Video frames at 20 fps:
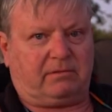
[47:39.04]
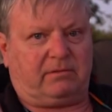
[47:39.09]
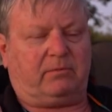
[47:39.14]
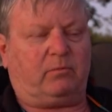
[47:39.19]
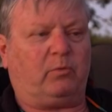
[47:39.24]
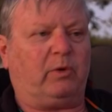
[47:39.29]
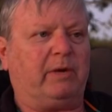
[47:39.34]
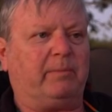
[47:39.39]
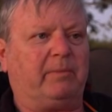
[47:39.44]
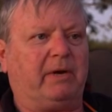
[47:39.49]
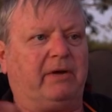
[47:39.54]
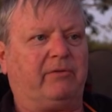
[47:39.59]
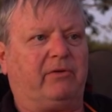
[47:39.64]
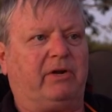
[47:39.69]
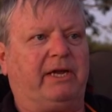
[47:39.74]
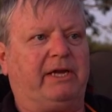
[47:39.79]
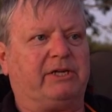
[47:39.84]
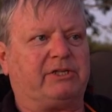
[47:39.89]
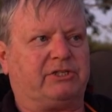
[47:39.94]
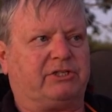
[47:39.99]
where my
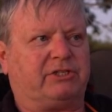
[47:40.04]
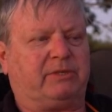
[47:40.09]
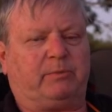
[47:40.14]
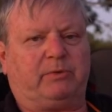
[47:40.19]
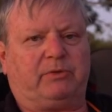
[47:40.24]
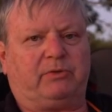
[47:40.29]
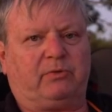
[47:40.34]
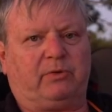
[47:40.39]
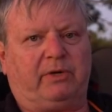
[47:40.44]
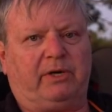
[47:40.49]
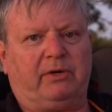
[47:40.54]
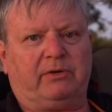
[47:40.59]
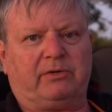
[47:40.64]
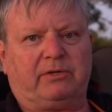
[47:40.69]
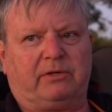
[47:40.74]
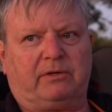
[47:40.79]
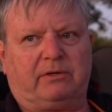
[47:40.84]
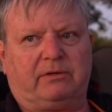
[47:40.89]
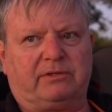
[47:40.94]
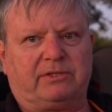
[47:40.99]
relationship with
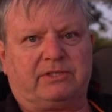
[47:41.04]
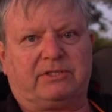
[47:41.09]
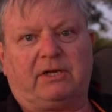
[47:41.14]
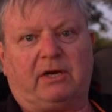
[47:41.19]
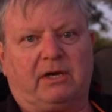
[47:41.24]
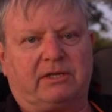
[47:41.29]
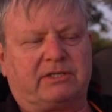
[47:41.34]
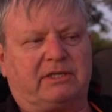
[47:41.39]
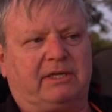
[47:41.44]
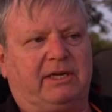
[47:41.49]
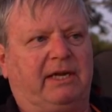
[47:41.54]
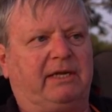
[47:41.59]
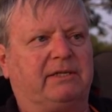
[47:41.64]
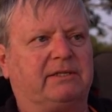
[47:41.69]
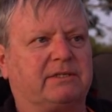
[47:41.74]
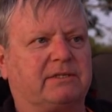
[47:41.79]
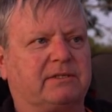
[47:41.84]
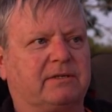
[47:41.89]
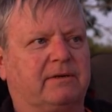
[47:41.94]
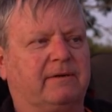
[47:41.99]
Toyota starts and
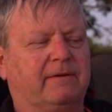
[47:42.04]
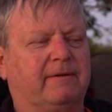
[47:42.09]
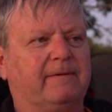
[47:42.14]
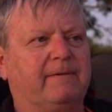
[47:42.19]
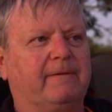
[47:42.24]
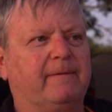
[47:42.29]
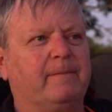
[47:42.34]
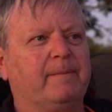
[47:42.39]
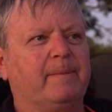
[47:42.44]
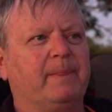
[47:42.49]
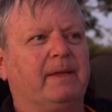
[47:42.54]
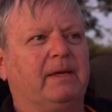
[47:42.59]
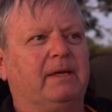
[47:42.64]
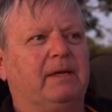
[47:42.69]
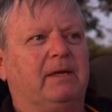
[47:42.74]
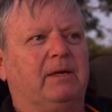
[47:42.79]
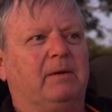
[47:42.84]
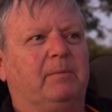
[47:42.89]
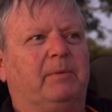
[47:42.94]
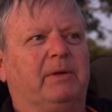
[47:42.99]
ends.
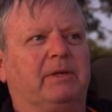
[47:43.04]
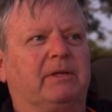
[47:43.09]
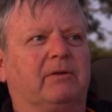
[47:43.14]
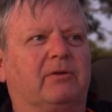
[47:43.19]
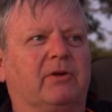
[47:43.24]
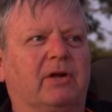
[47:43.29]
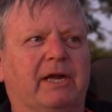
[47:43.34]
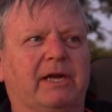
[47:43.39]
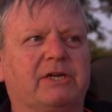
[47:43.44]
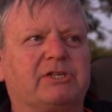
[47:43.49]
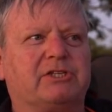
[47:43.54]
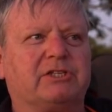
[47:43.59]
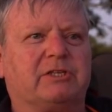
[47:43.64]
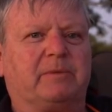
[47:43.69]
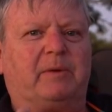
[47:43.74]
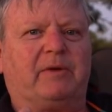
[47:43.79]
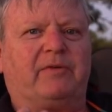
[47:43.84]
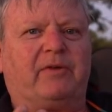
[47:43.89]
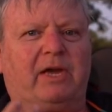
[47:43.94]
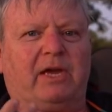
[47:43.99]
But the
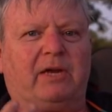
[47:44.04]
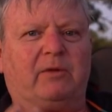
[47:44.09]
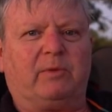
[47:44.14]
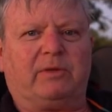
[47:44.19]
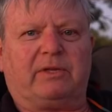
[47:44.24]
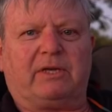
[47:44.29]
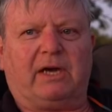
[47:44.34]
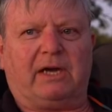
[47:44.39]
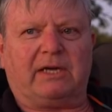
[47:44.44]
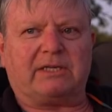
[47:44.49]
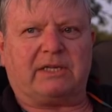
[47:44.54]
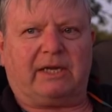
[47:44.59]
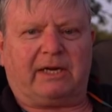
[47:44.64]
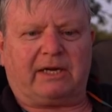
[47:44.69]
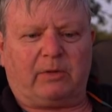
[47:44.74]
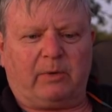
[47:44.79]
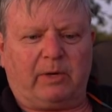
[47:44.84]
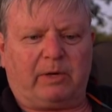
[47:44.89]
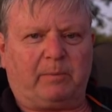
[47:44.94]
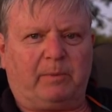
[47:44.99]
relationship I've had with guys
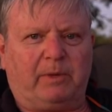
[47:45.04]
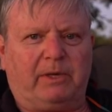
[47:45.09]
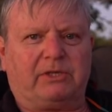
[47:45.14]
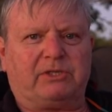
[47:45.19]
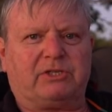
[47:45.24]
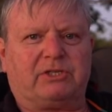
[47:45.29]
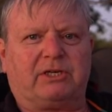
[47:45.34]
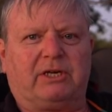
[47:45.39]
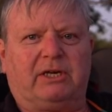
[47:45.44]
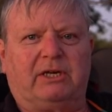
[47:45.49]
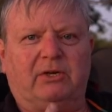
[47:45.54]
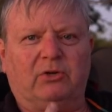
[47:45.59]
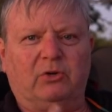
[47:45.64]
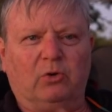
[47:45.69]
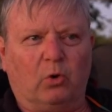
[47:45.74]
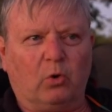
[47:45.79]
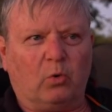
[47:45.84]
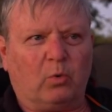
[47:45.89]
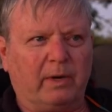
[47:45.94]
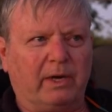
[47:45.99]
like Quick Pitch and
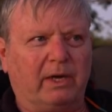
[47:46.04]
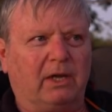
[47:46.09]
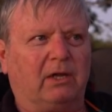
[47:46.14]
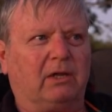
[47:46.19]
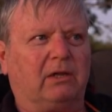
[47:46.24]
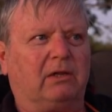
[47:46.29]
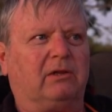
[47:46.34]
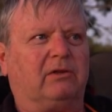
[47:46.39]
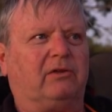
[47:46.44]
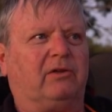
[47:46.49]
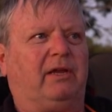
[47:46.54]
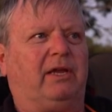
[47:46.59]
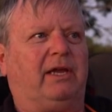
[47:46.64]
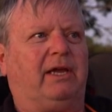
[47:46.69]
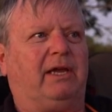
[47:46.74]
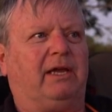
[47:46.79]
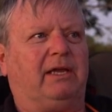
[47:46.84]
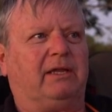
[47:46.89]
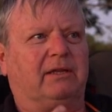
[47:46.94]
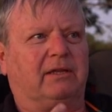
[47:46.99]
Norweld
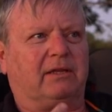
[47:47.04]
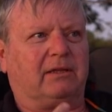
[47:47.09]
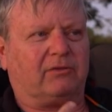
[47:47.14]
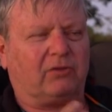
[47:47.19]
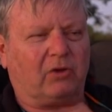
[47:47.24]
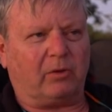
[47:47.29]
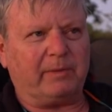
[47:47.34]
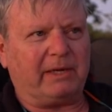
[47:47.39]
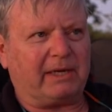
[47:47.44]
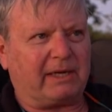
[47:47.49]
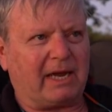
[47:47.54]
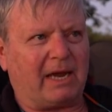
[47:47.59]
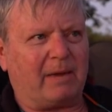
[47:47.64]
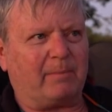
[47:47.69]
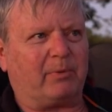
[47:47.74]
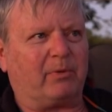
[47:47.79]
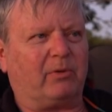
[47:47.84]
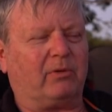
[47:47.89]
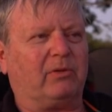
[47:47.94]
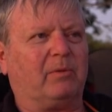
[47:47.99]
and the Tommy
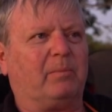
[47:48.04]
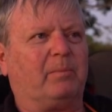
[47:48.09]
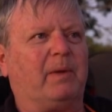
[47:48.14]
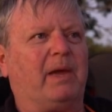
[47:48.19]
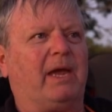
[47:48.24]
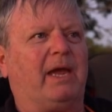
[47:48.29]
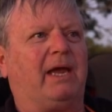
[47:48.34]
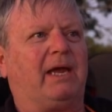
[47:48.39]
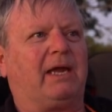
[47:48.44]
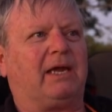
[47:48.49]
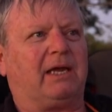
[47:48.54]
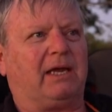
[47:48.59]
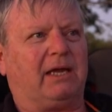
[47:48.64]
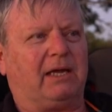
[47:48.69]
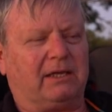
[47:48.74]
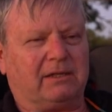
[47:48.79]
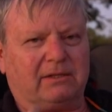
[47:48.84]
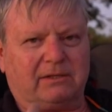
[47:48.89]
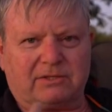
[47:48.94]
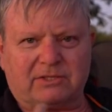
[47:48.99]
camper on the back
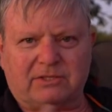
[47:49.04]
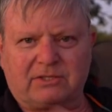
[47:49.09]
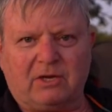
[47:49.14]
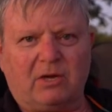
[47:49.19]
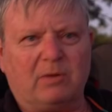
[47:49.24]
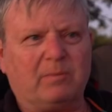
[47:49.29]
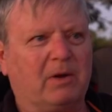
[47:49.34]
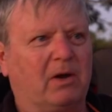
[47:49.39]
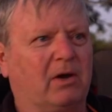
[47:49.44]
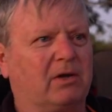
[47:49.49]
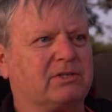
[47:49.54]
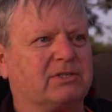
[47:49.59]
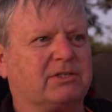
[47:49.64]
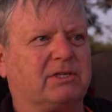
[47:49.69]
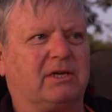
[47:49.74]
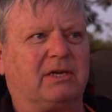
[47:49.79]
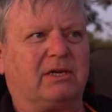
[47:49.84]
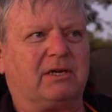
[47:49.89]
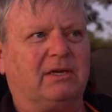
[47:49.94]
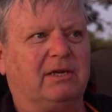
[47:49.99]
and
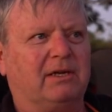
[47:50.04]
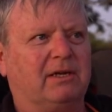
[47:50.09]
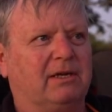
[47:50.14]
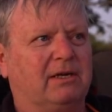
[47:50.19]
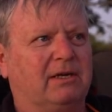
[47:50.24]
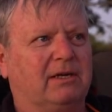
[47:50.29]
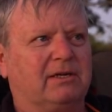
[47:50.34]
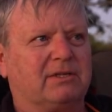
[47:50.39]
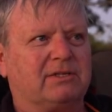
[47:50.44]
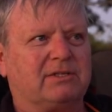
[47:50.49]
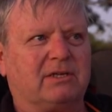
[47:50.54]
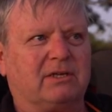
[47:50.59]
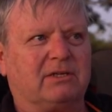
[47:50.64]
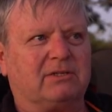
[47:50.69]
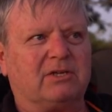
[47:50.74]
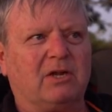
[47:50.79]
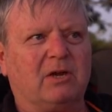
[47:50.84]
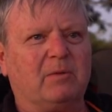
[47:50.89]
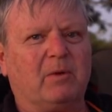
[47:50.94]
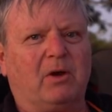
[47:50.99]
Snowmaster
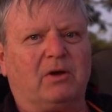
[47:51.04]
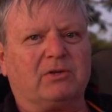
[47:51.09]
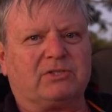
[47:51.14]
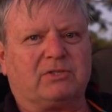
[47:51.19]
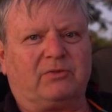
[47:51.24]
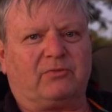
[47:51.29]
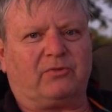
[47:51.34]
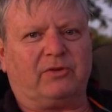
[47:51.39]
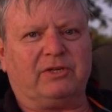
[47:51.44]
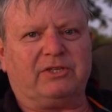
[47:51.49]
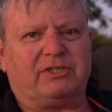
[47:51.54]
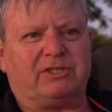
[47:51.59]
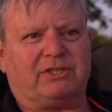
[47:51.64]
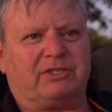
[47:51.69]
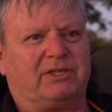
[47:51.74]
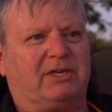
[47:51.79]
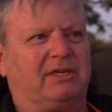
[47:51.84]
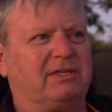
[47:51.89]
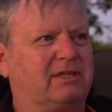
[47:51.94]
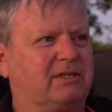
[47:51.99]
fridges,